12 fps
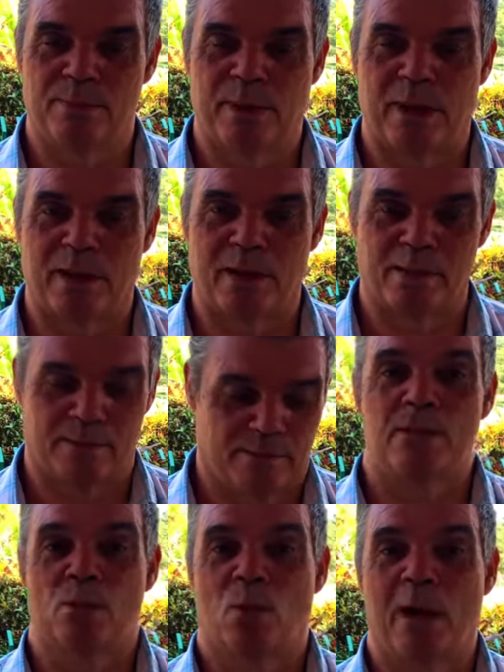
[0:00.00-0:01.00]
panel.
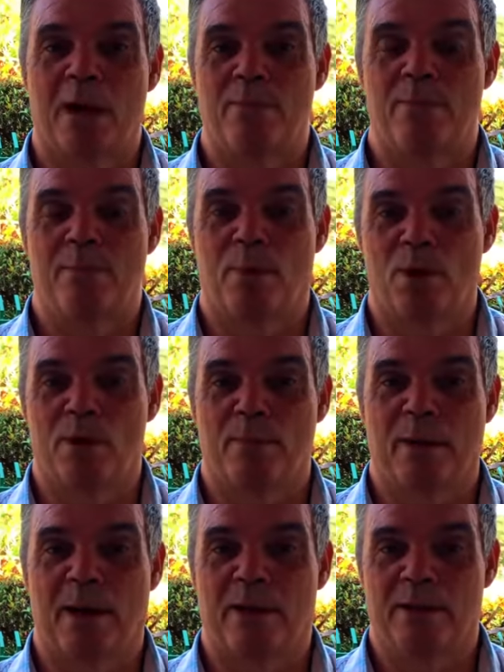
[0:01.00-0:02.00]
So why bother
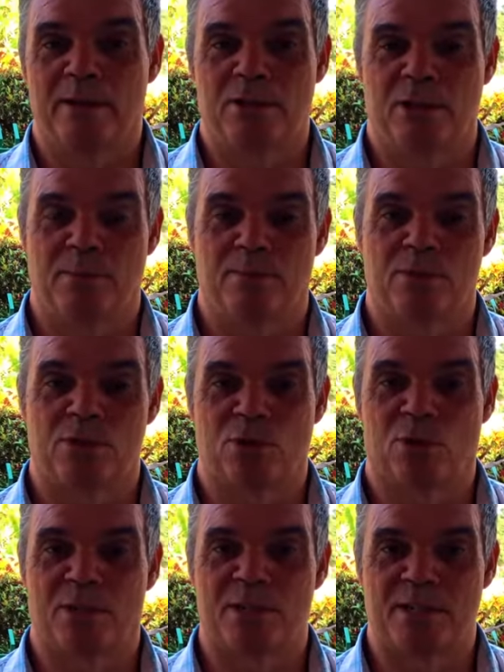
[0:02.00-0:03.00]
buying a cheap
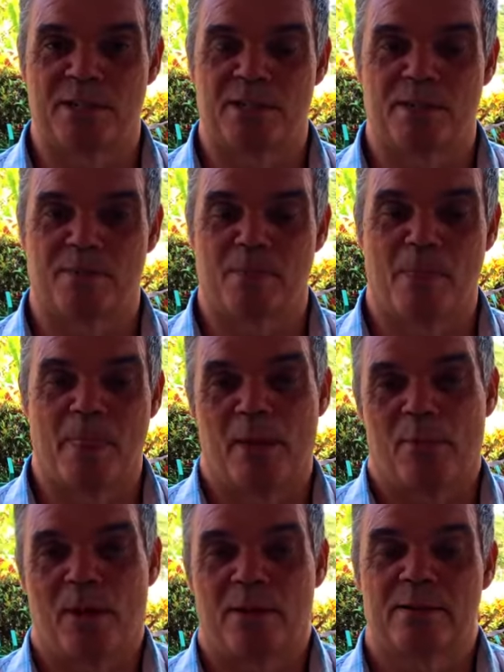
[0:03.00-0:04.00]
solar system?
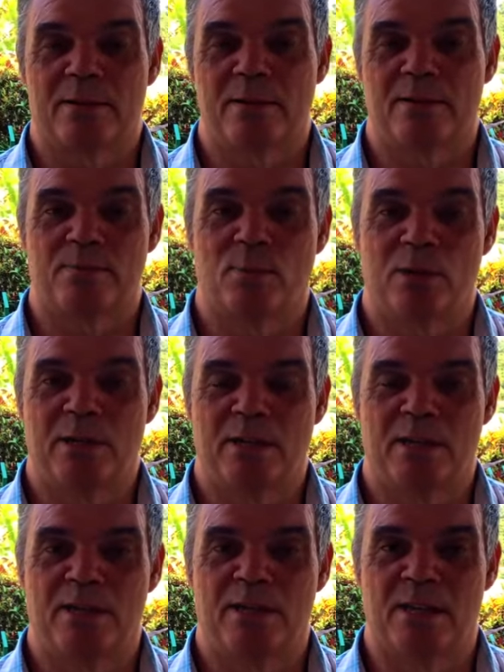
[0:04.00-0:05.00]
Well, there's money you
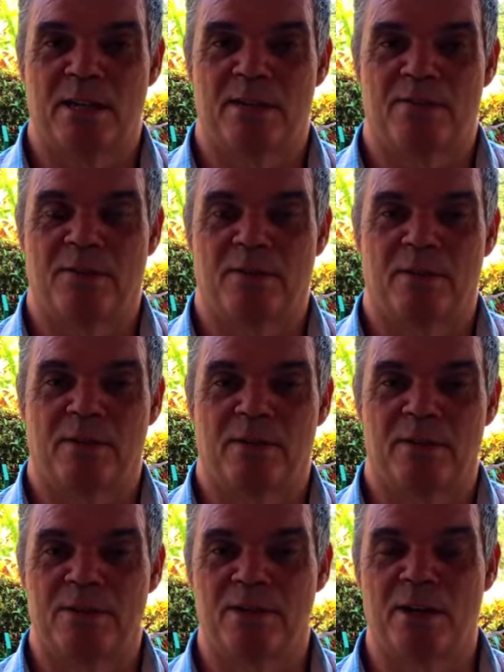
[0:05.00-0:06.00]
can save
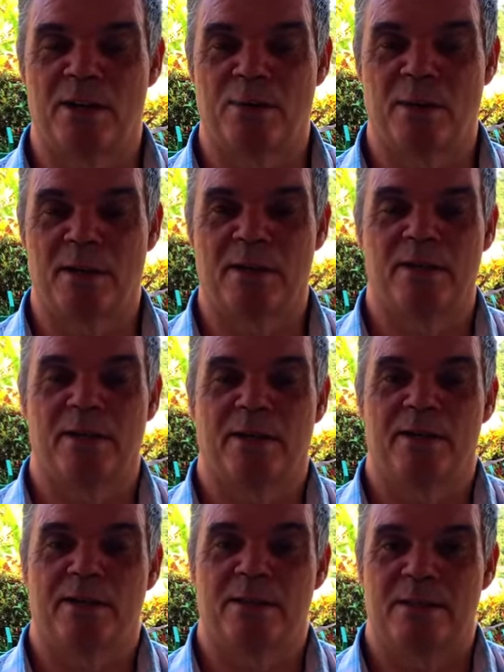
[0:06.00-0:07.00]
straight away.
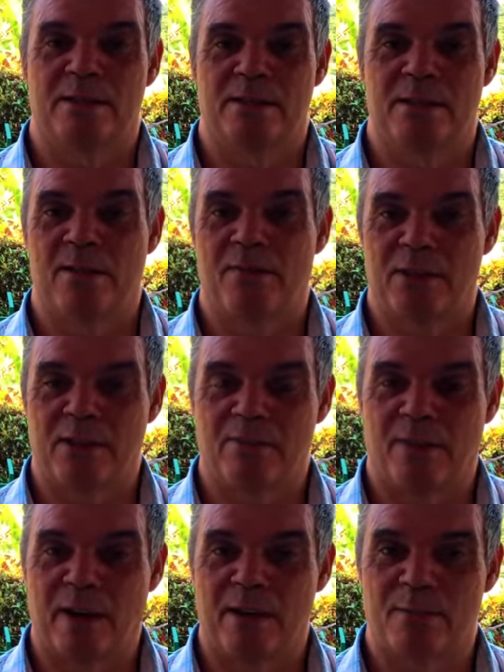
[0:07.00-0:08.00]
There's saving the
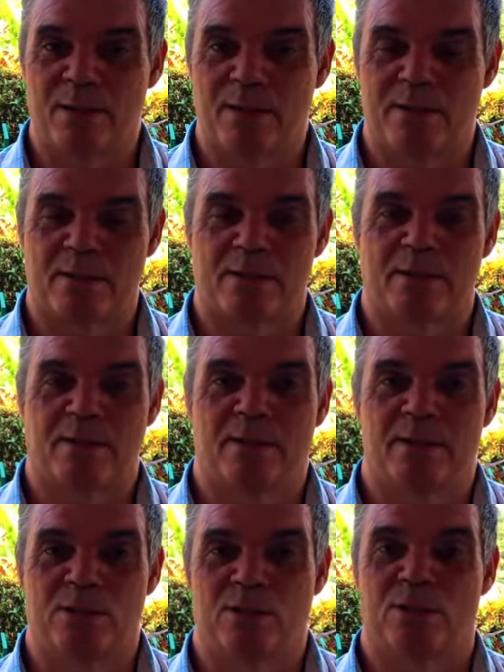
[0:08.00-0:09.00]
environment,
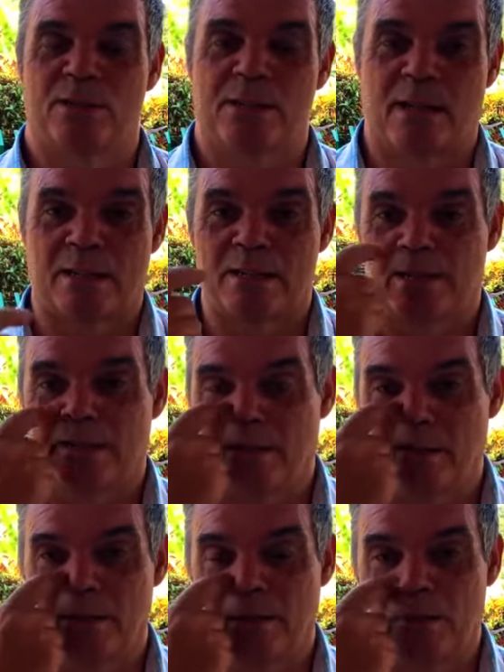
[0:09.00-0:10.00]
so there's actually
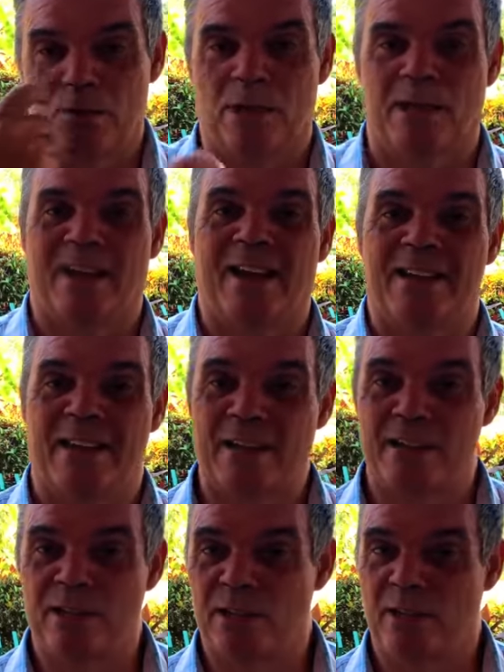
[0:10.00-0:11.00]
using less
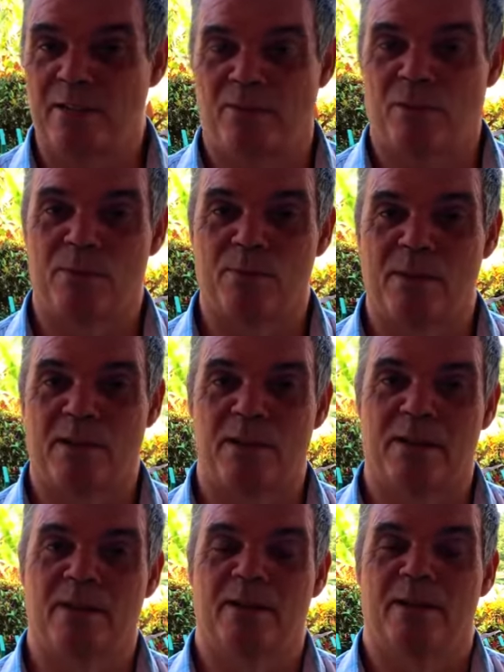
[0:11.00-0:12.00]
energy from
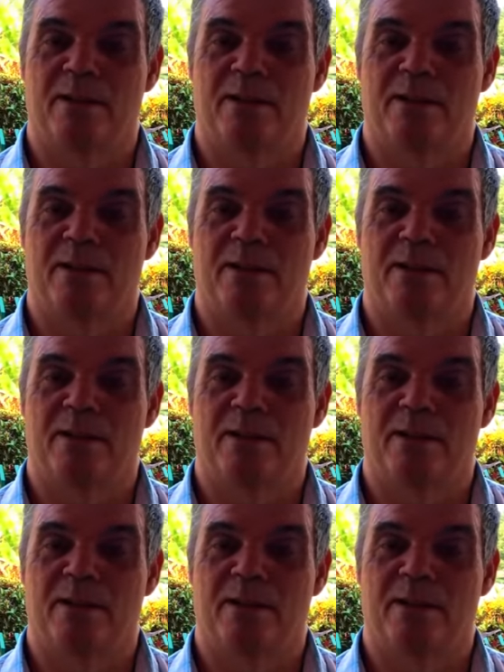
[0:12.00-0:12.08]
the